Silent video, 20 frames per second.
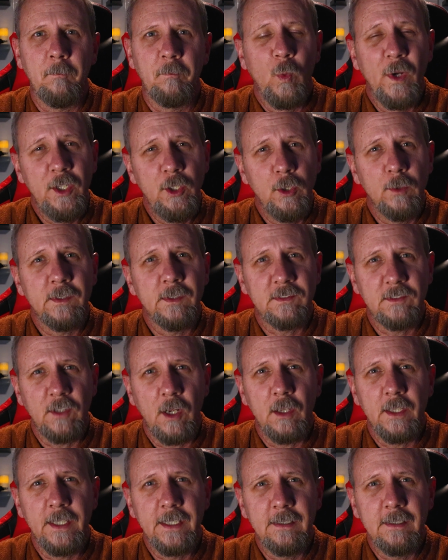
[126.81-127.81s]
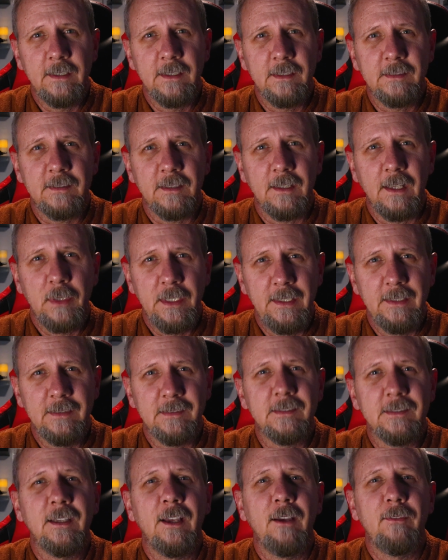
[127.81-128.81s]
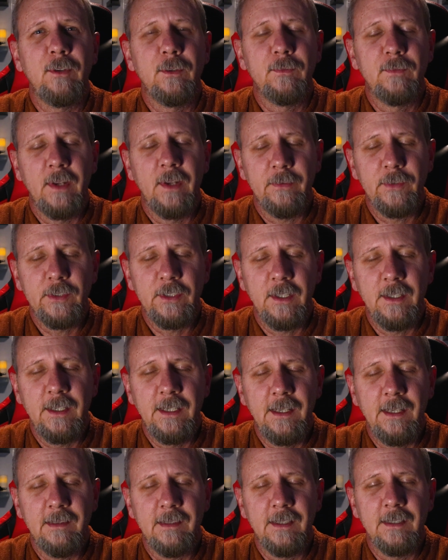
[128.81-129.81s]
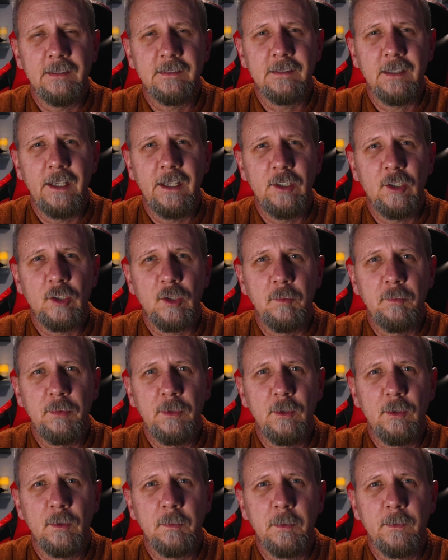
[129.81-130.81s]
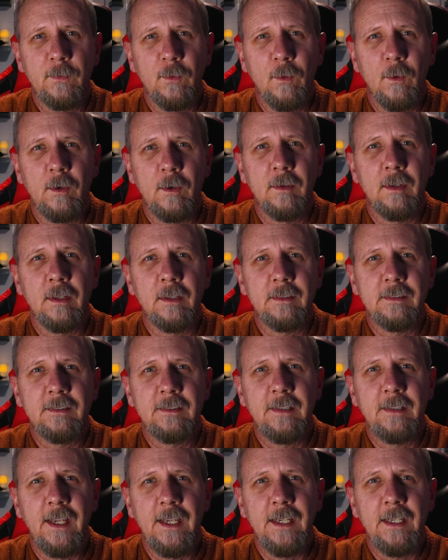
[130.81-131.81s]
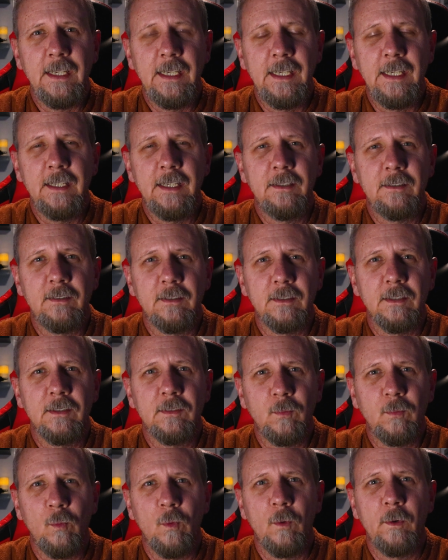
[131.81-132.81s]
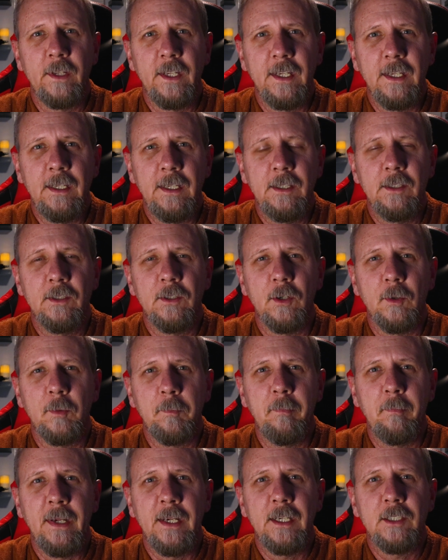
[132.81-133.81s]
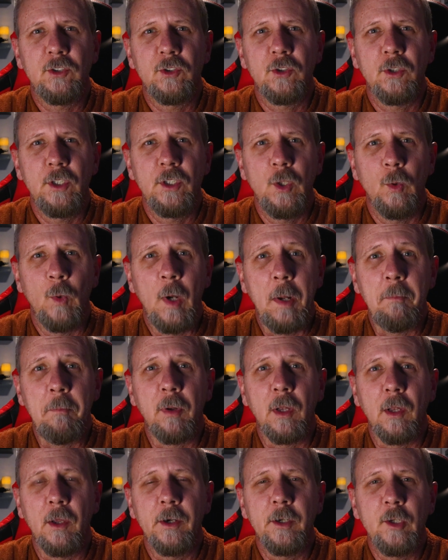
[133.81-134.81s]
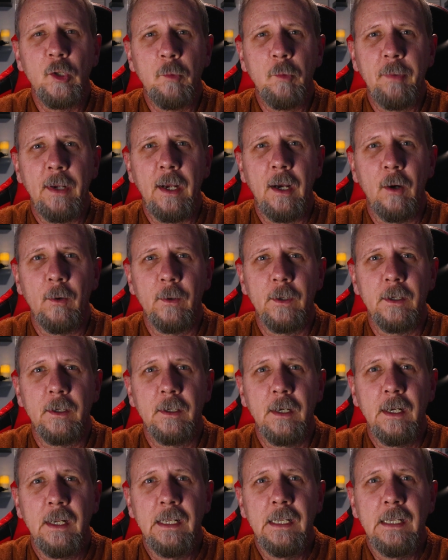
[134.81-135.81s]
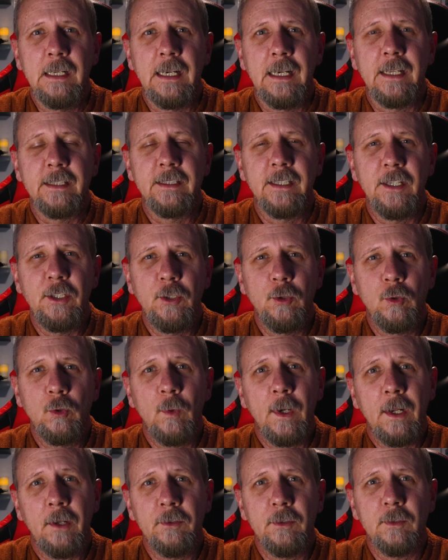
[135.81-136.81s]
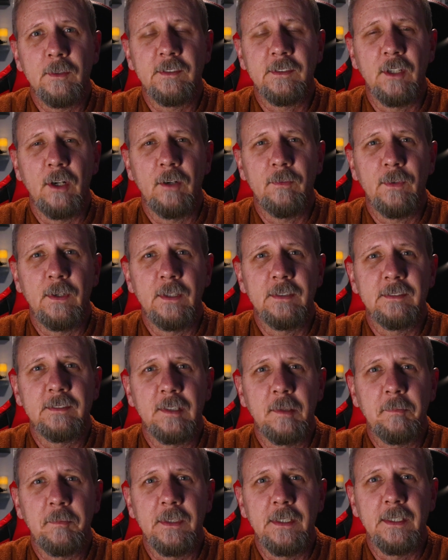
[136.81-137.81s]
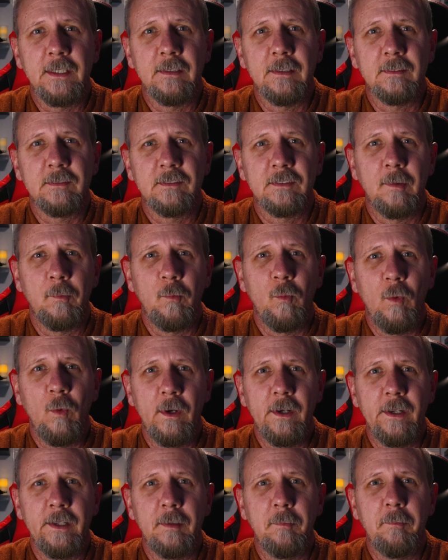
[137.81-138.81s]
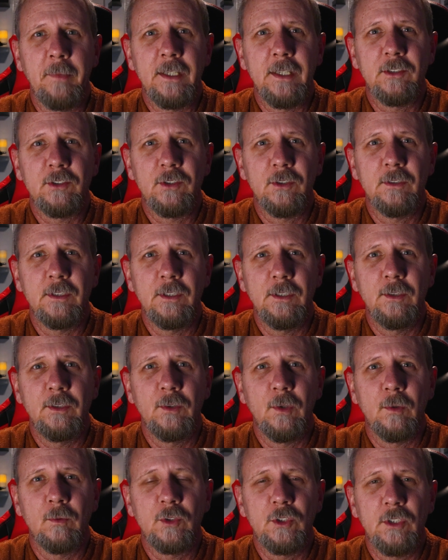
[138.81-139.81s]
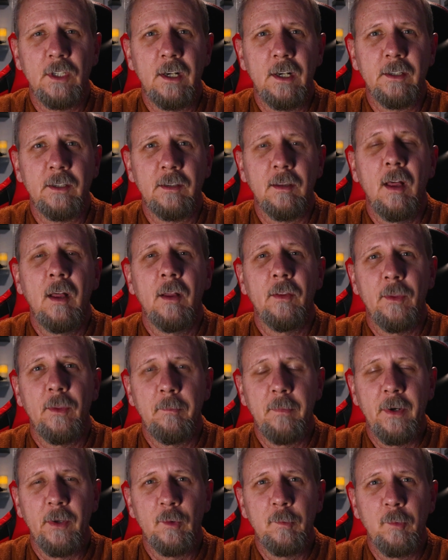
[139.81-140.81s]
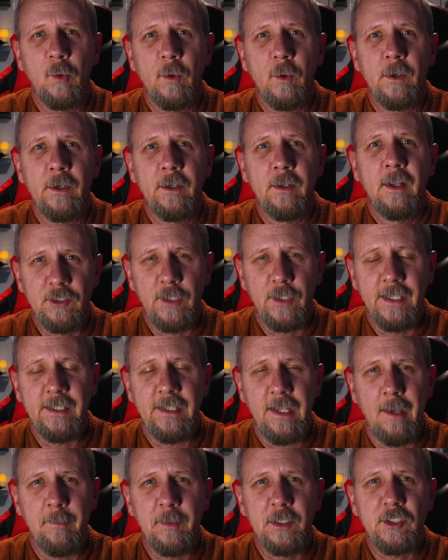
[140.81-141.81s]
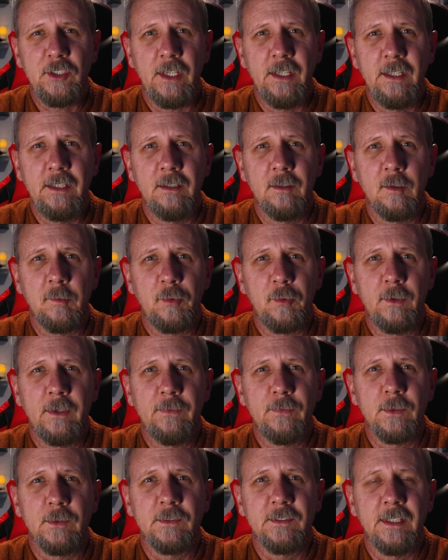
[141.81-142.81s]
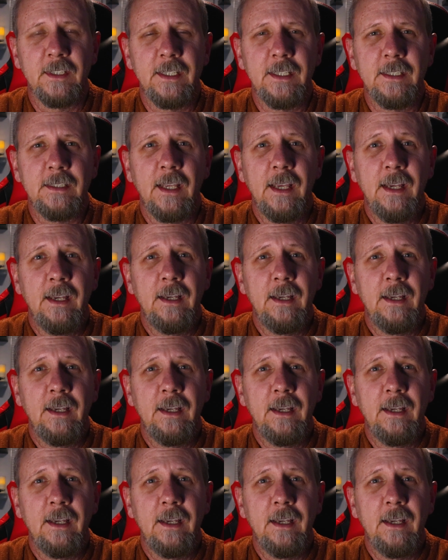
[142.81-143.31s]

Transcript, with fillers: When you're installing this, please, if you've never done anything inside your computer before, Take heed to this warning here. Make sure you unplug your power and that you ground yourself on something, someone. Make sure that you don't shock the motherboard and damage any of the peripherals in it.